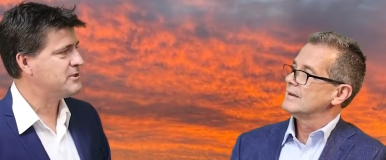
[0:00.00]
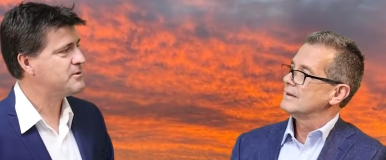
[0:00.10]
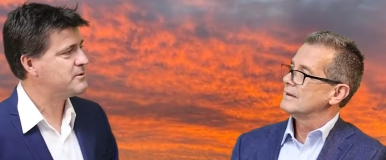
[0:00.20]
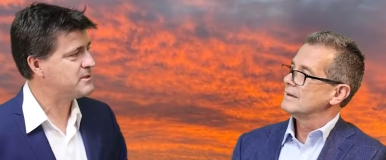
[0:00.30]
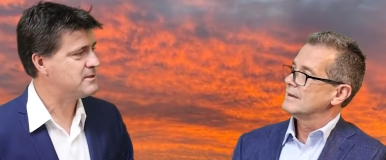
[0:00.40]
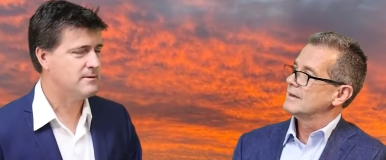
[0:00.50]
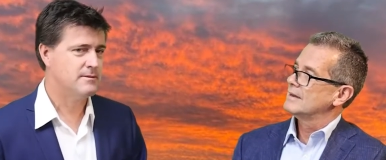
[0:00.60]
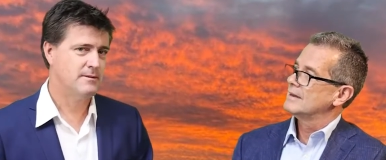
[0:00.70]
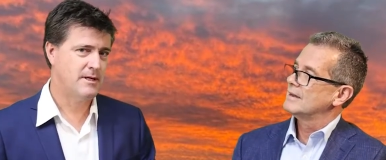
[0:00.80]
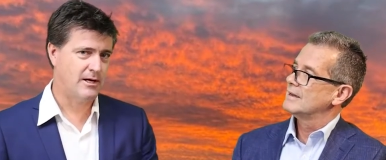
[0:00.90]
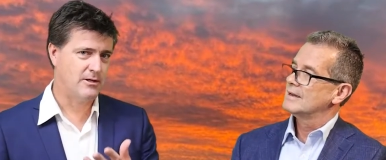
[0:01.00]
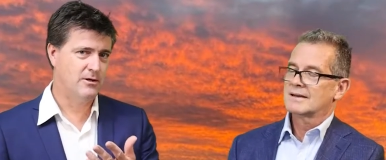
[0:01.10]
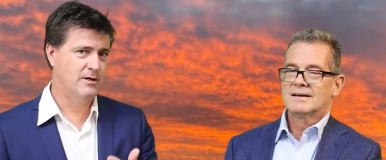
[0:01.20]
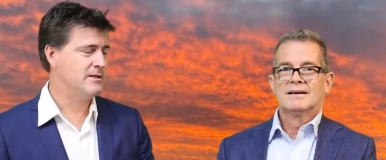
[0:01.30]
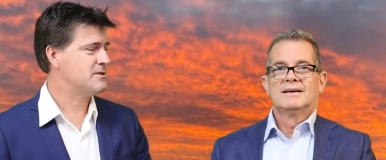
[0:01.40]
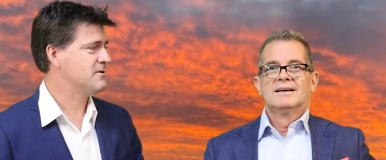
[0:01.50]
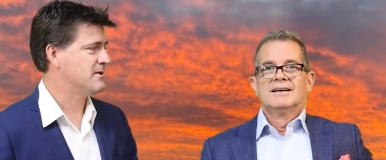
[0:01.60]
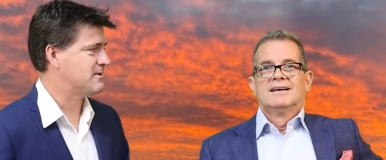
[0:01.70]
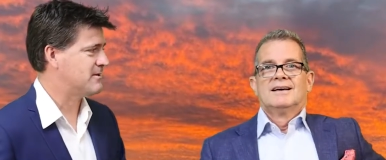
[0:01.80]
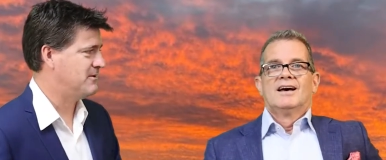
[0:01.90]
Speaker 1: should our clients
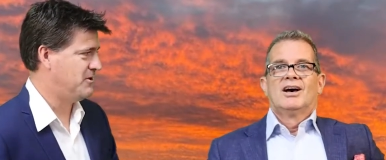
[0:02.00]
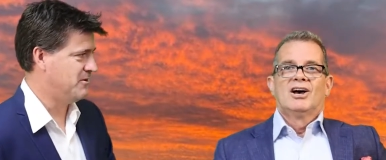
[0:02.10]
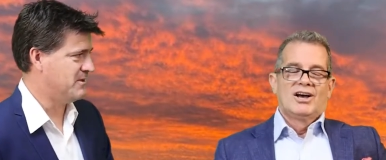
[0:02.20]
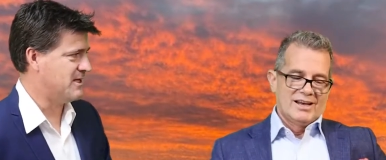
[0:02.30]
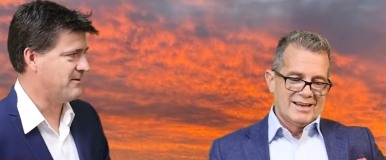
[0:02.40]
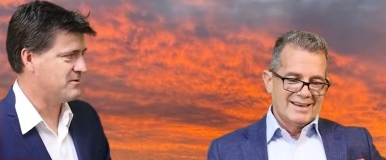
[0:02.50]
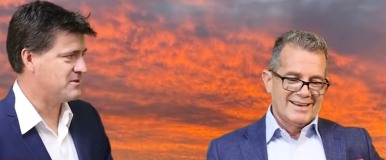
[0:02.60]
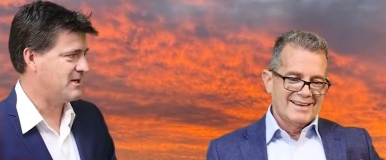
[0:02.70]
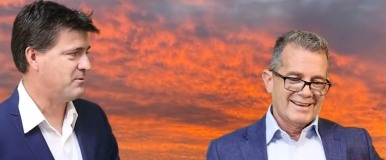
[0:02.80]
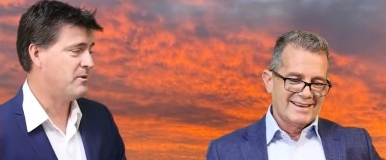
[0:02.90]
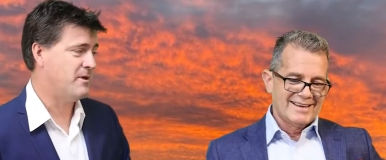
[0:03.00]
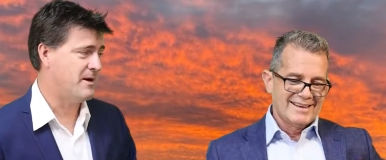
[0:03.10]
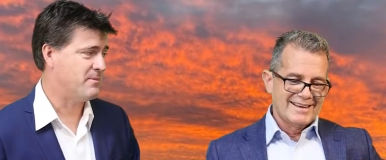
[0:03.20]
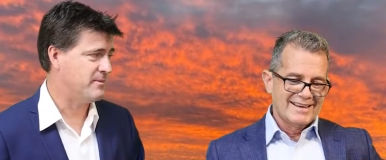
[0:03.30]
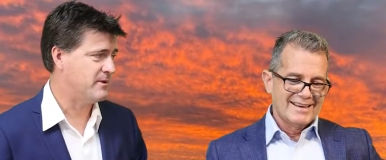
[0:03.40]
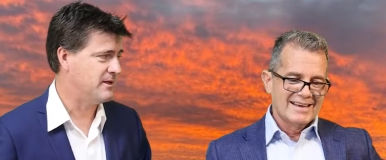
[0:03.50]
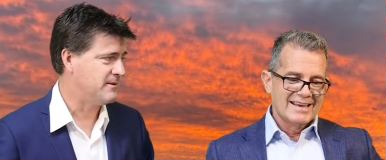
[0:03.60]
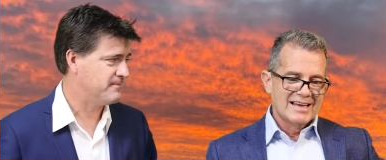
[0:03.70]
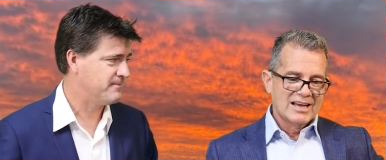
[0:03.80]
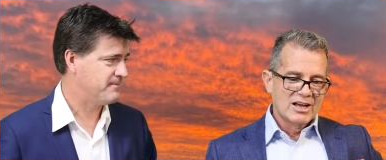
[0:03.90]
trust you and Davey Estate with their property?
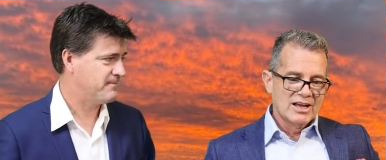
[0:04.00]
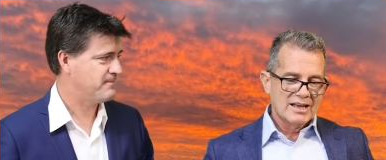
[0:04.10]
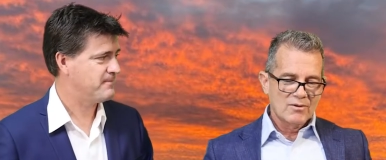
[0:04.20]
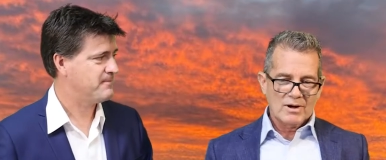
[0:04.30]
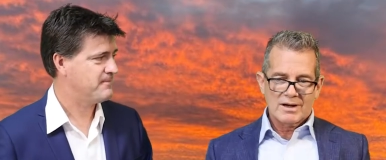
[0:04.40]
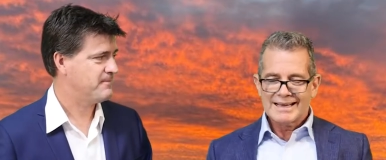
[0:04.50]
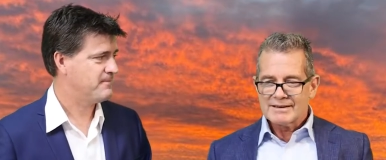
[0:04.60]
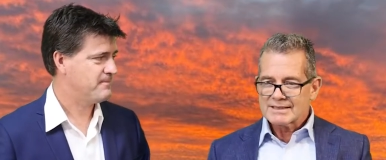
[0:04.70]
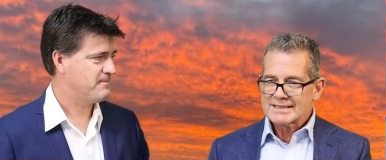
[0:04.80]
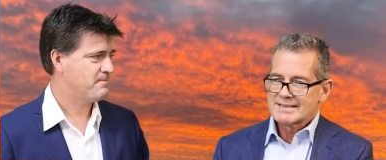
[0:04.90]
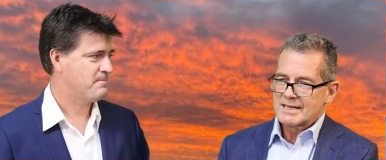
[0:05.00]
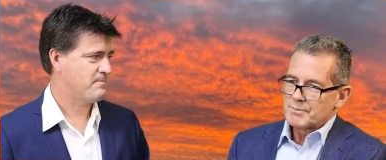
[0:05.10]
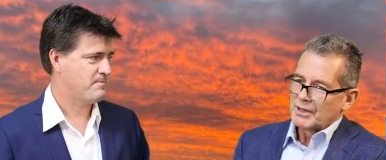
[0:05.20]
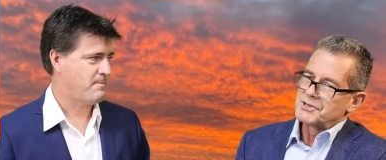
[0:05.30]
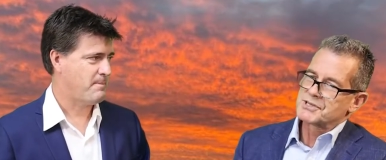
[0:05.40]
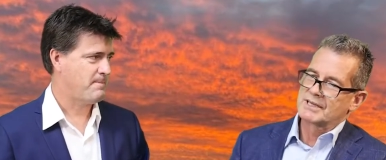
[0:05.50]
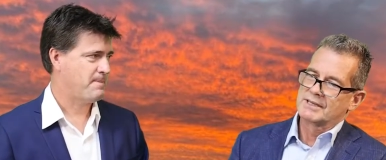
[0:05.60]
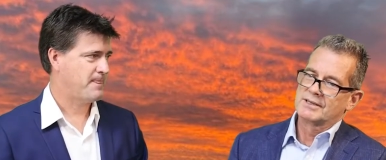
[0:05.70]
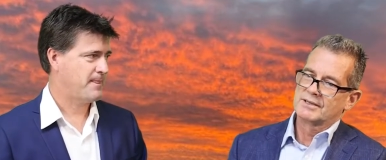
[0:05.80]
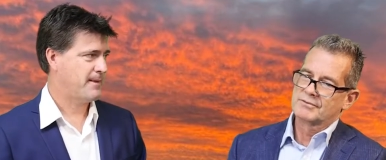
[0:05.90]
I have a deep
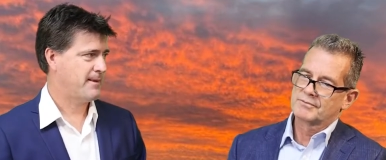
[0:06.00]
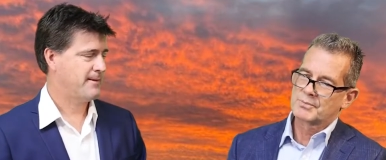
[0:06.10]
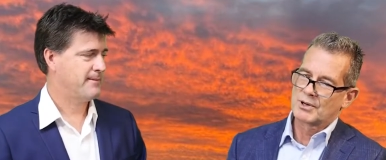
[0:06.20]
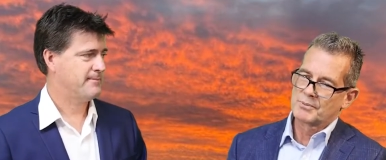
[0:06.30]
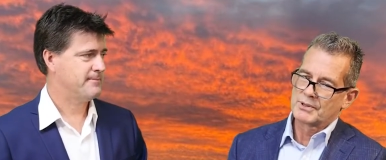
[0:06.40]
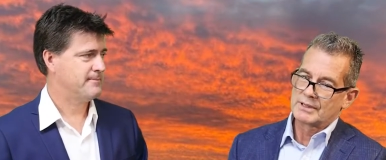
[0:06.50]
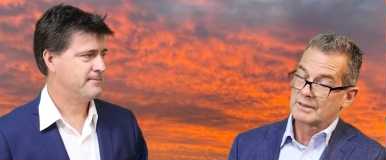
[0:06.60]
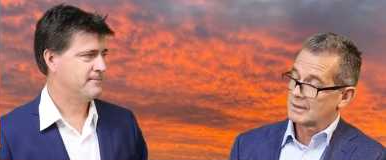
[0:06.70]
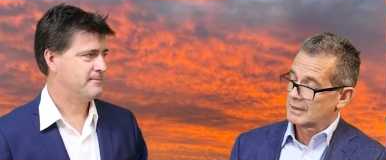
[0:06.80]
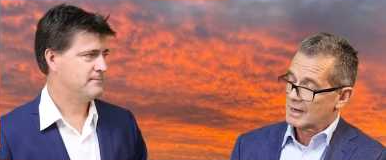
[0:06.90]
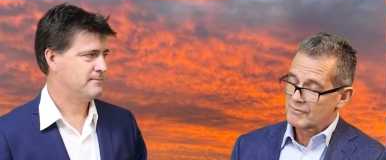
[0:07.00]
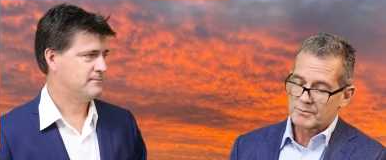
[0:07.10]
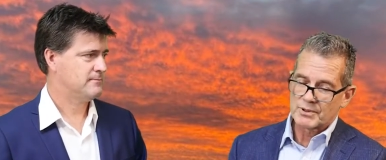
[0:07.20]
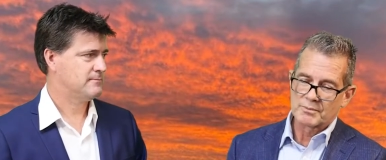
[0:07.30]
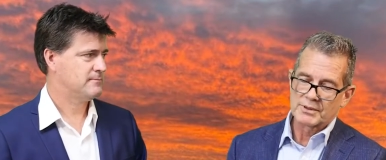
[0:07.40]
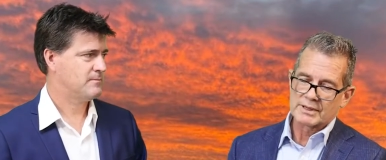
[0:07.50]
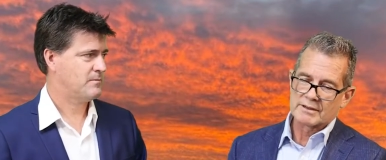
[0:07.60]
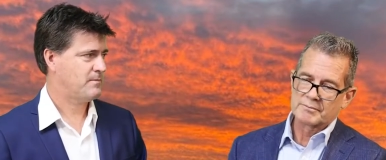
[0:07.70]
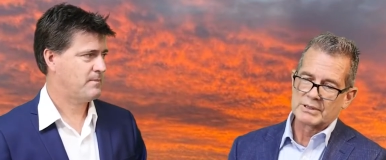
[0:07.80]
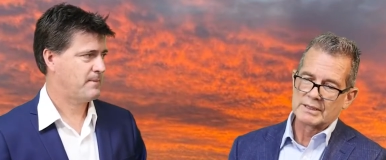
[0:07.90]
understanding
Speaker 2: of property and I love a property.
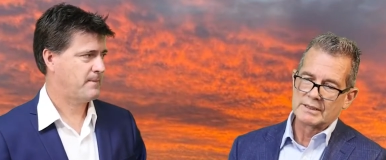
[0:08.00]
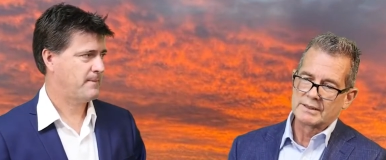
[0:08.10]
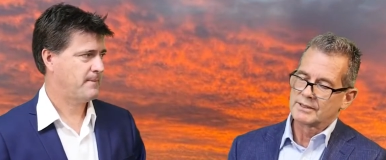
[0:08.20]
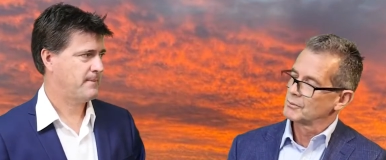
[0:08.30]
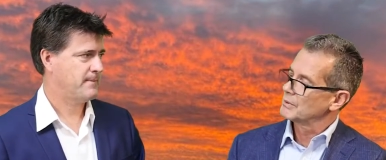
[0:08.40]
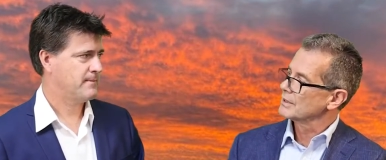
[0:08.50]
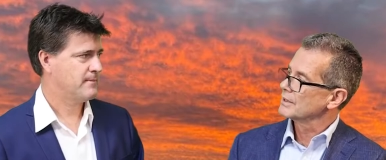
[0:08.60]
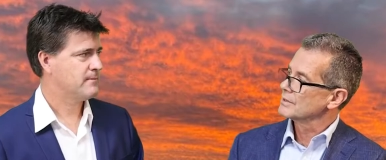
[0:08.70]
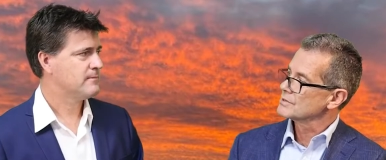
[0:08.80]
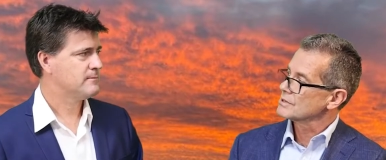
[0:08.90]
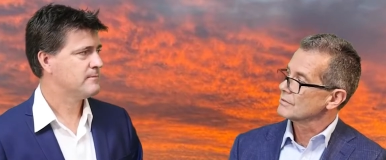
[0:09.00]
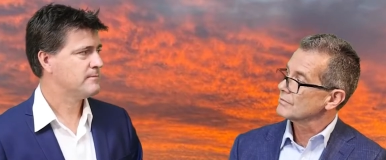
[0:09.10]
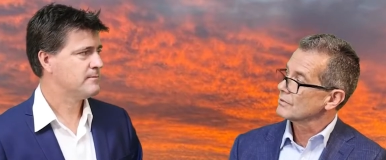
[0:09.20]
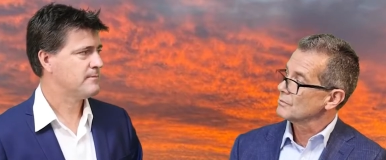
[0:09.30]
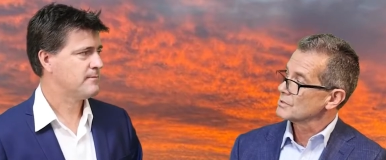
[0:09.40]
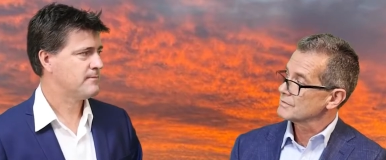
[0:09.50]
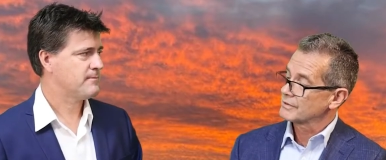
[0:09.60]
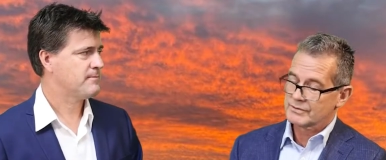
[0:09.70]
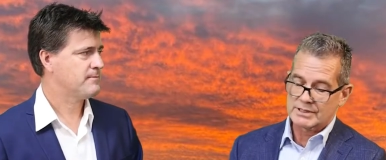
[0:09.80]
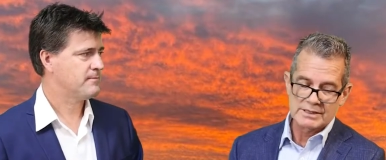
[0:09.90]
I've been in the building industry for almost
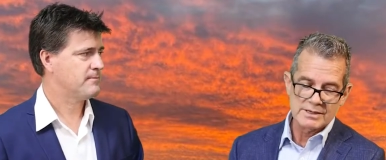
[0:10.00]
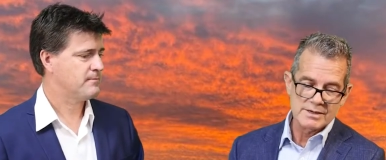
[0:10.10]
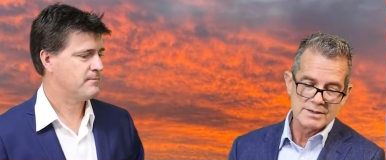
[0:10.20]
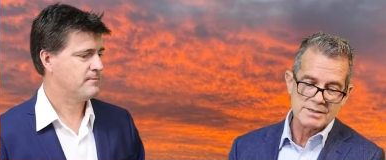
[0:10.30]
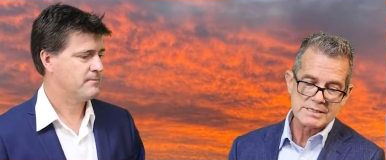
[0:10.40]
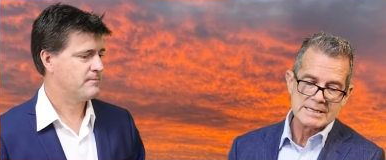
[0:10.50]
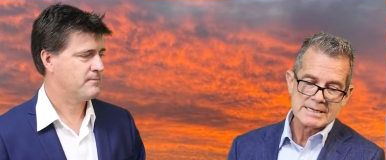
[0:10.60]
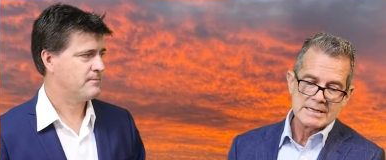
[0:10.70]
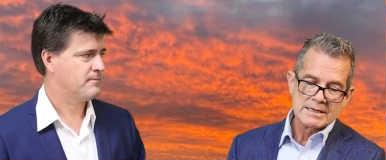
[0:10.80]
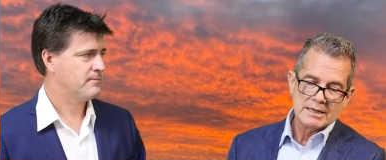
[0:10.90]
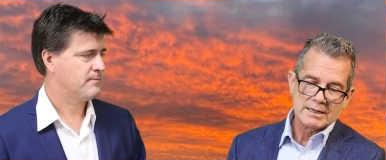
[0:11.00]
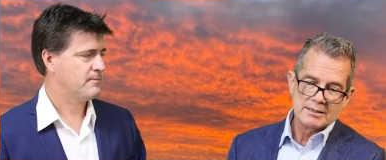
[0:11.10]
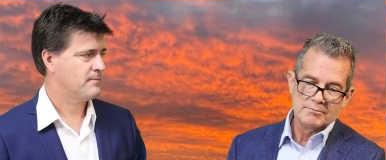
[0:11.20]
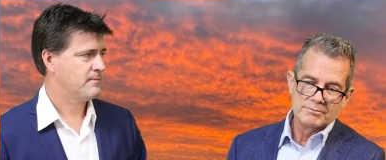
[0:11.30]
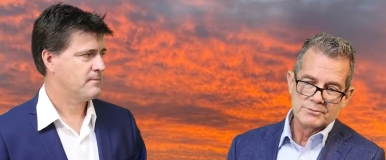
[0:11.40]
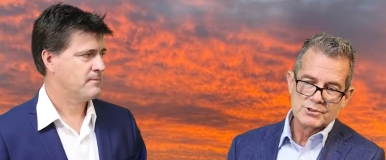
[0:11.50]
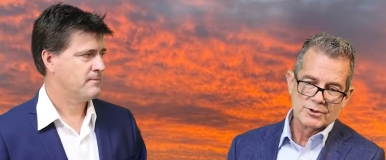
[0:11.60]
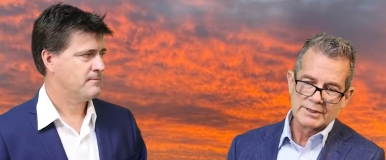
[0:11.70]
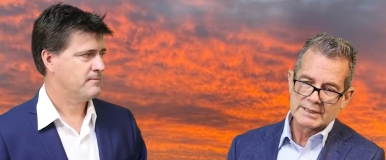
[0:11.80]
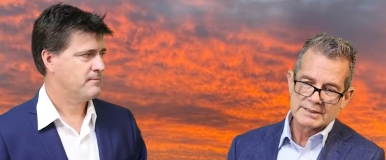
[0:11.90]
15 years. Um, during